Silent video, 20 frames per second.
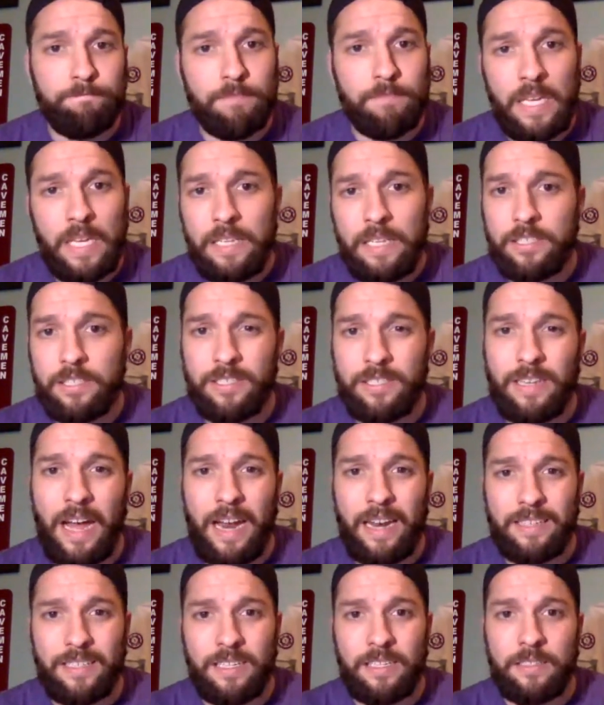he's just
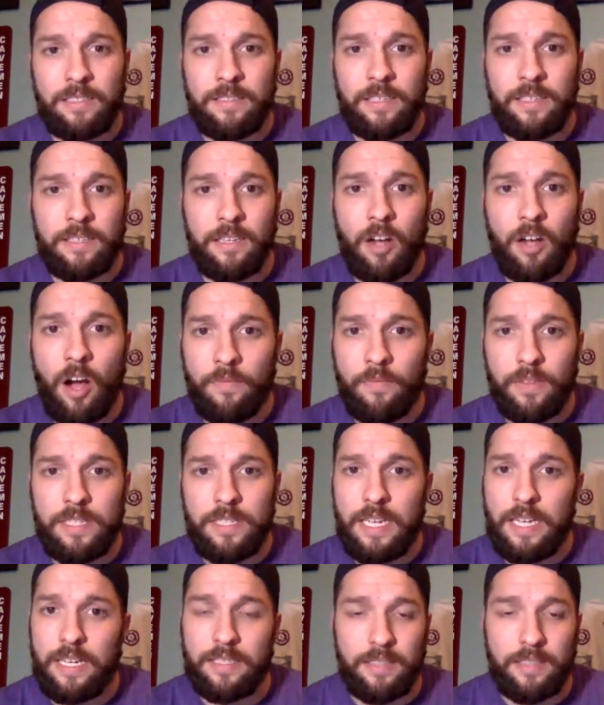not as consistent off the
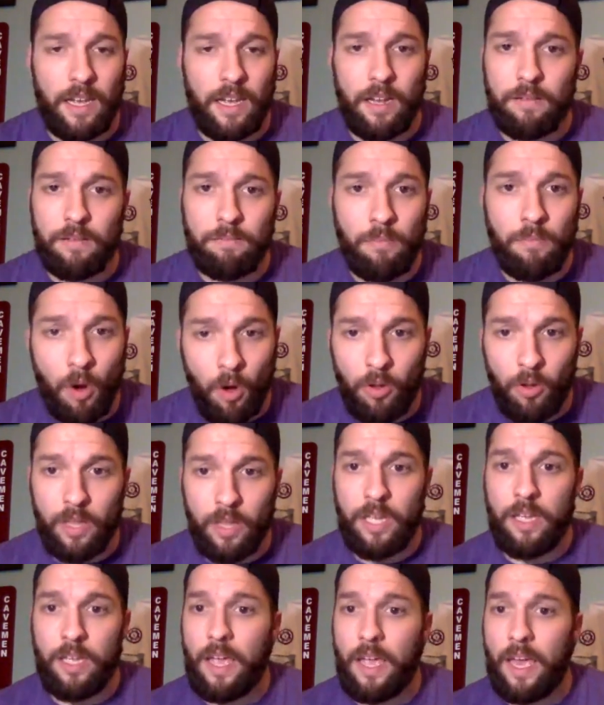tee as like
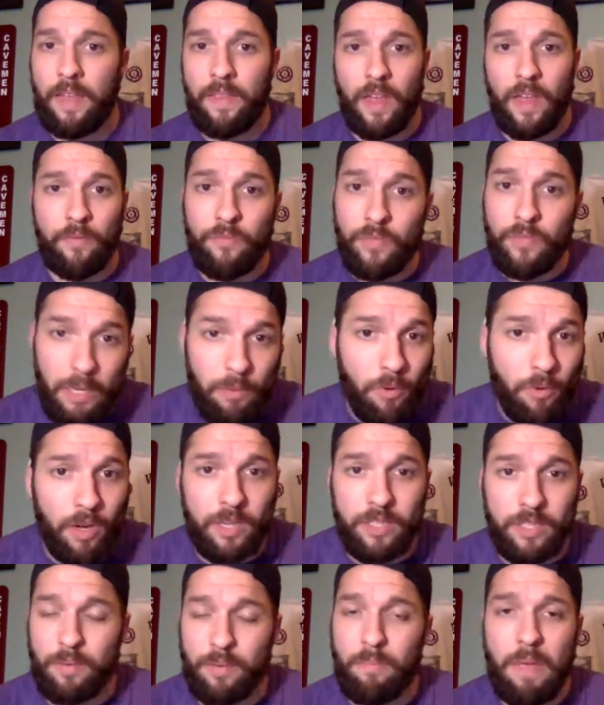Moley, and then Fleetwood
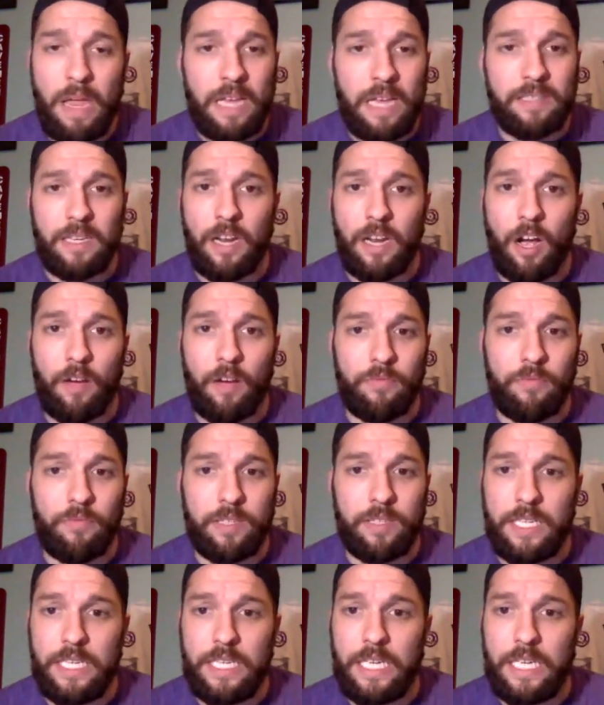is amazing off the
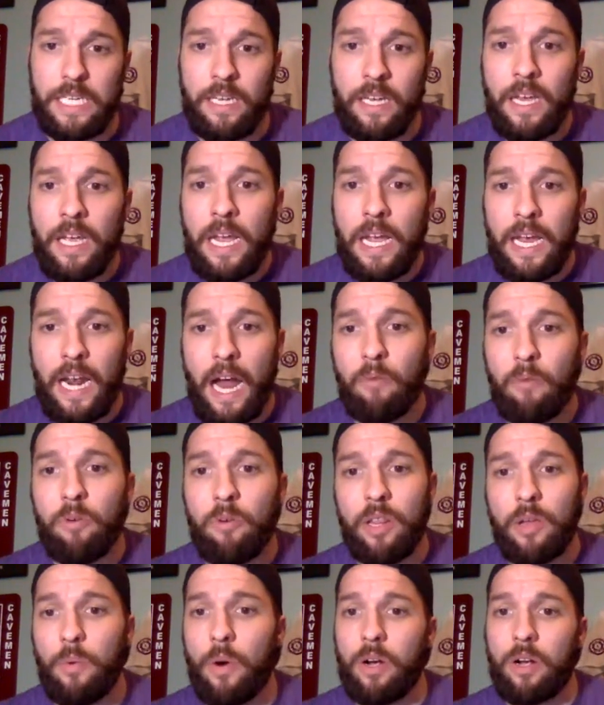tee. And I
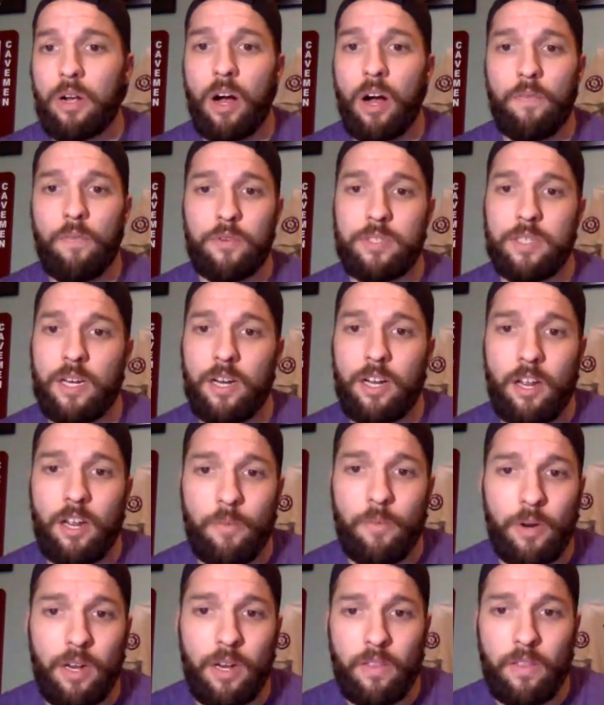really want golfers that are going to
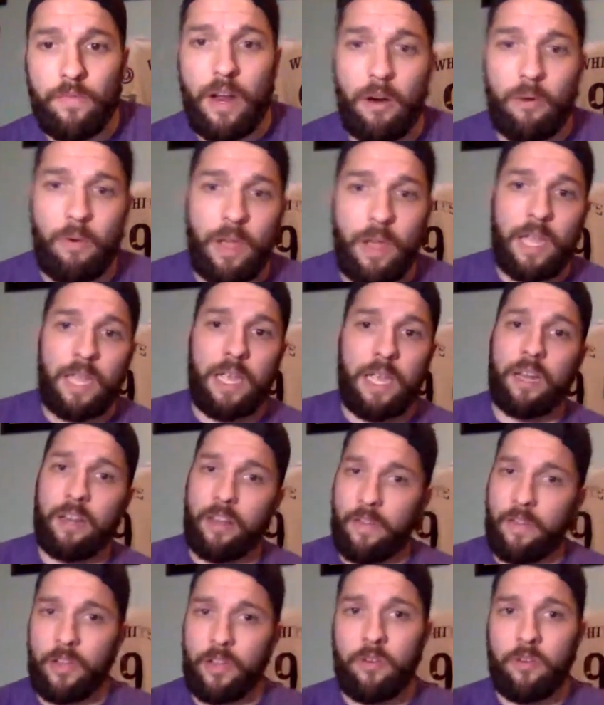put it in the fairway and get it
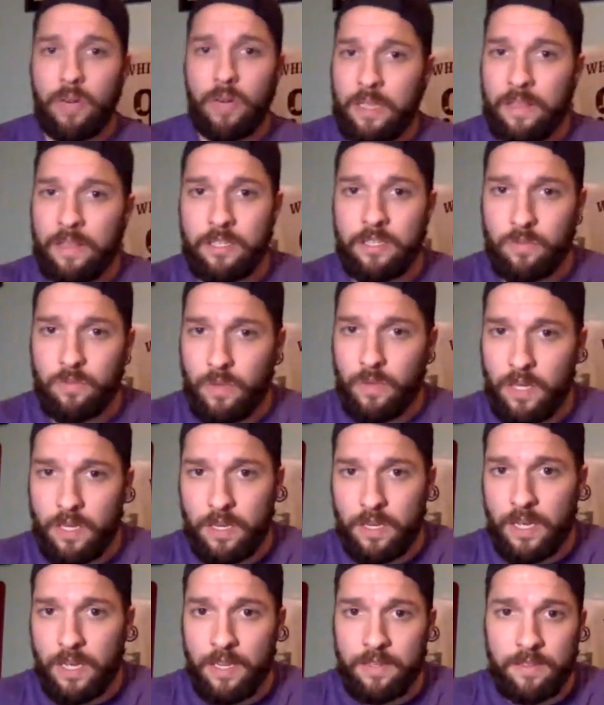on the green this week.
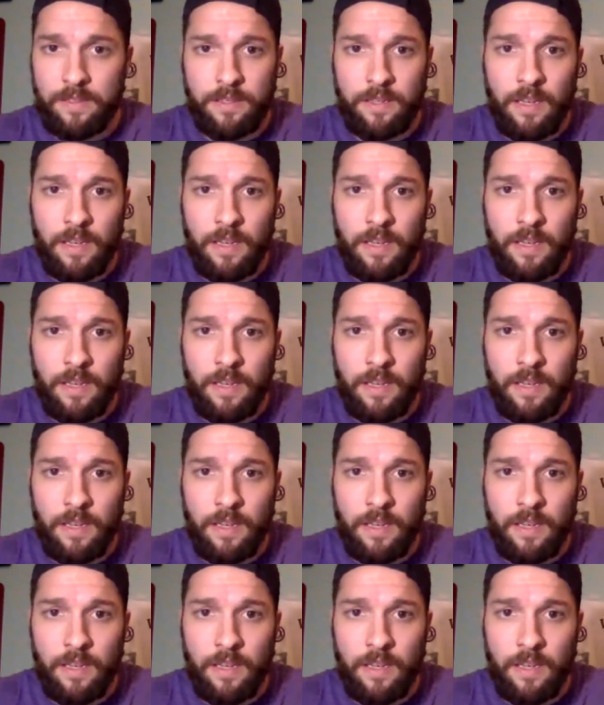And